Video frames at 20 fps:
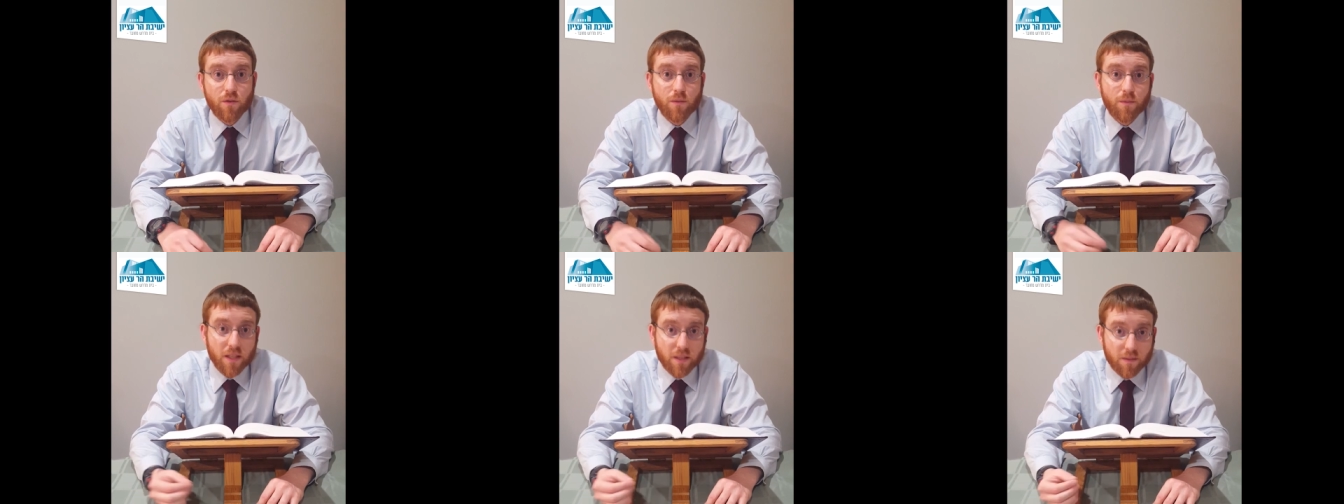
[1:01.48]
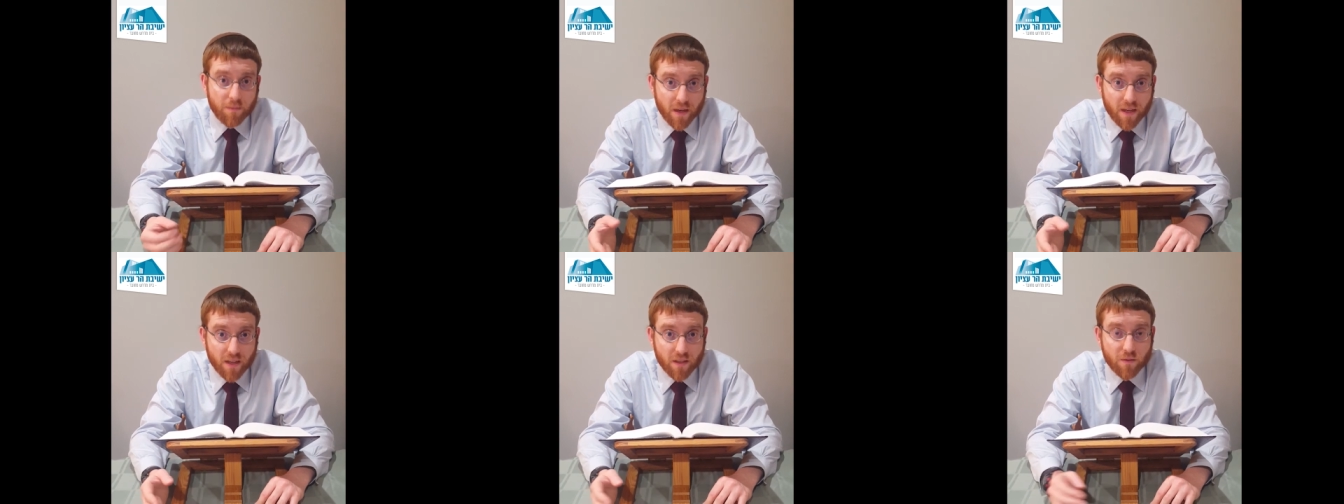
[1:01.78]
tumas
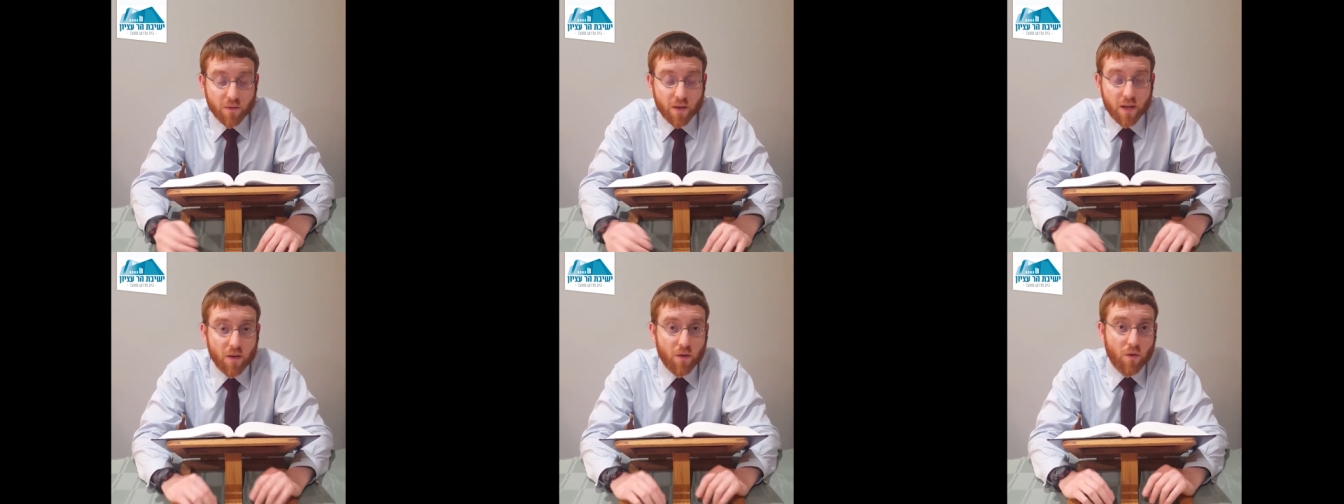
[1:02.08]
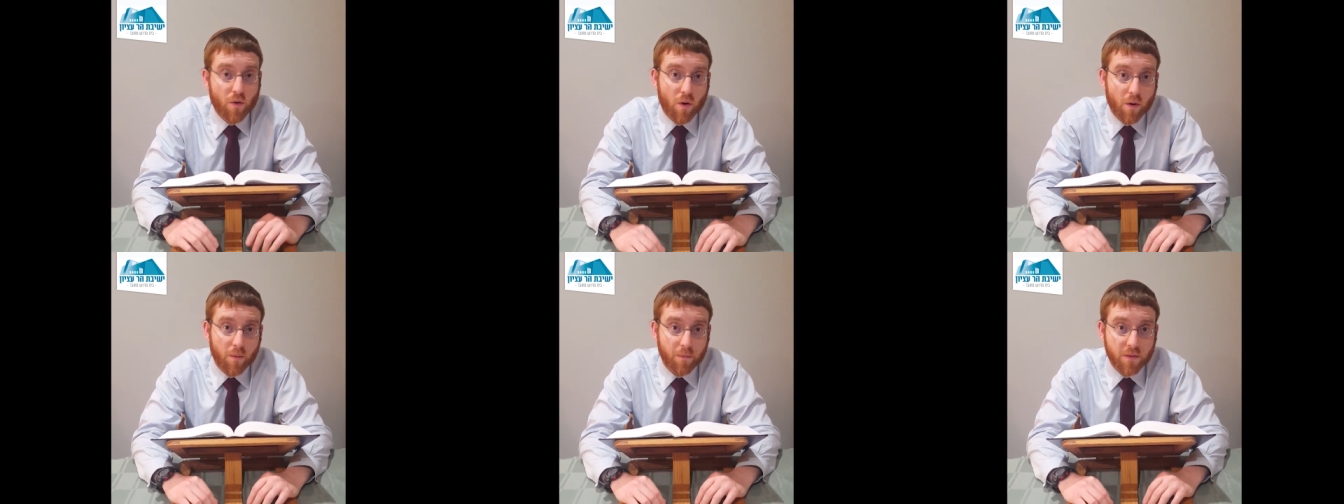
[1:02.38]
meis right, a
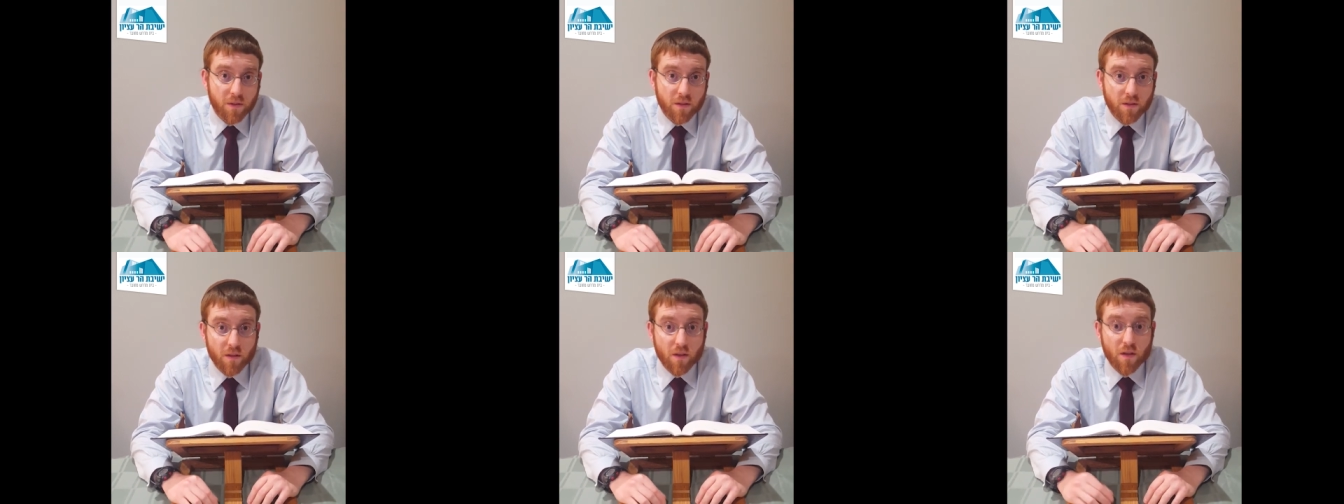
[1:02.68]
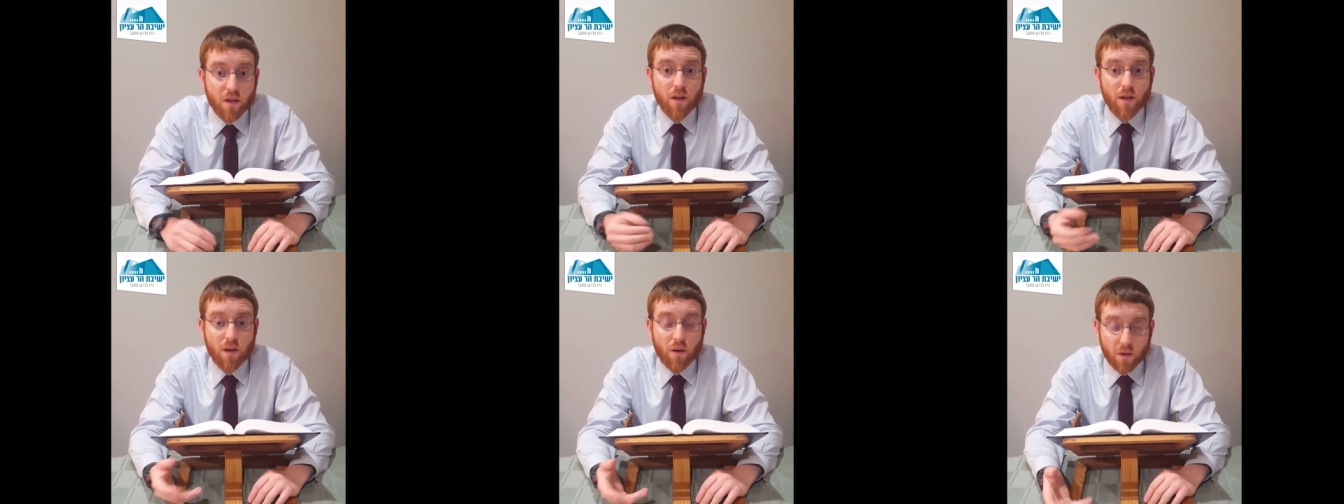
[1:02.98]
corpse
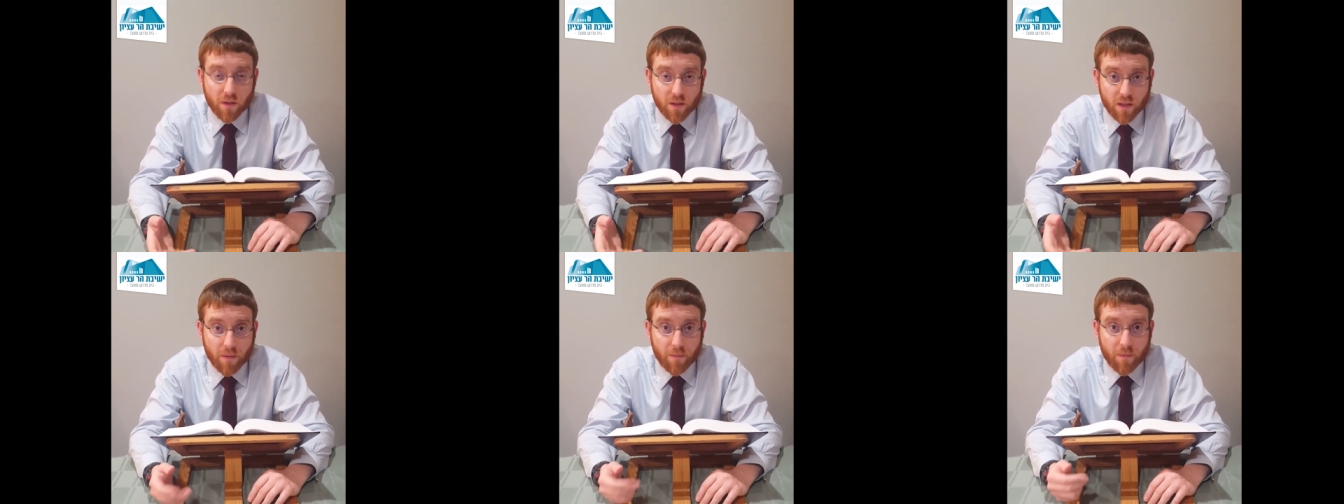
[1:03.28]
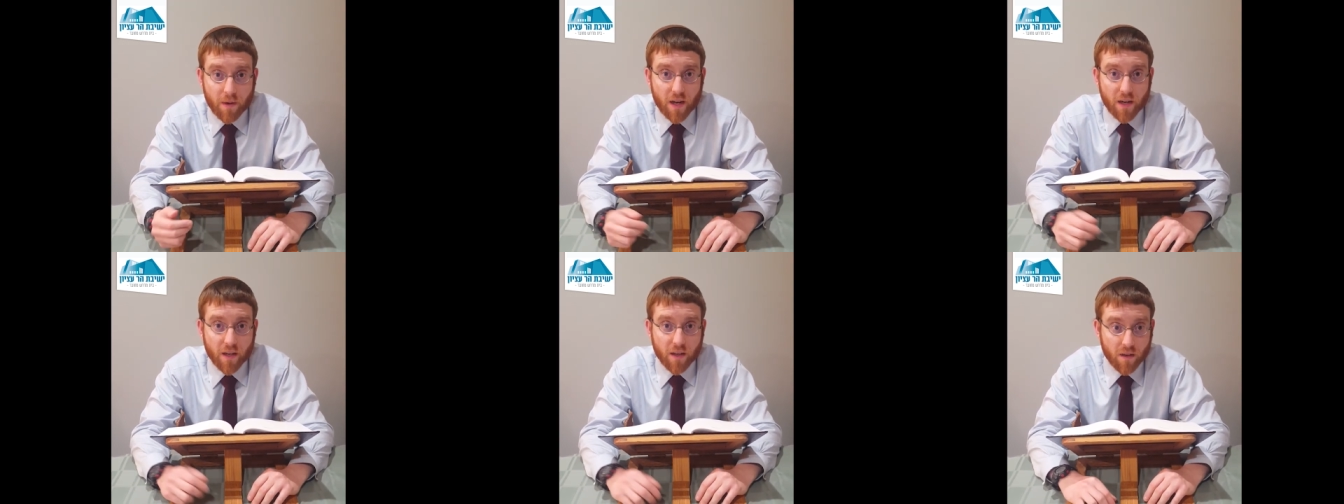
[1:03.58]
or a dead
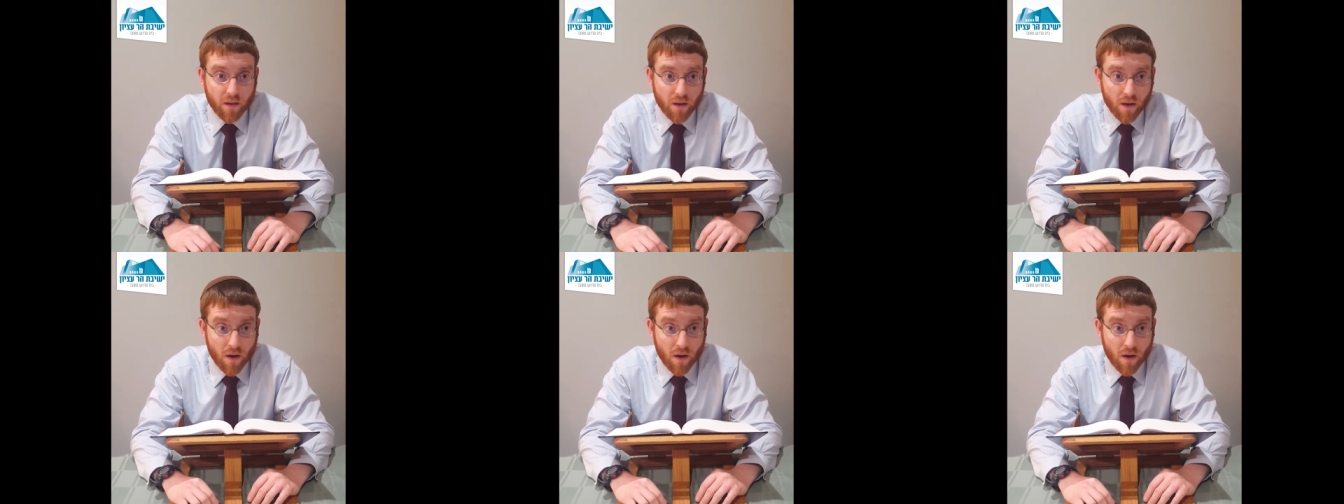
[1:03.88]
body.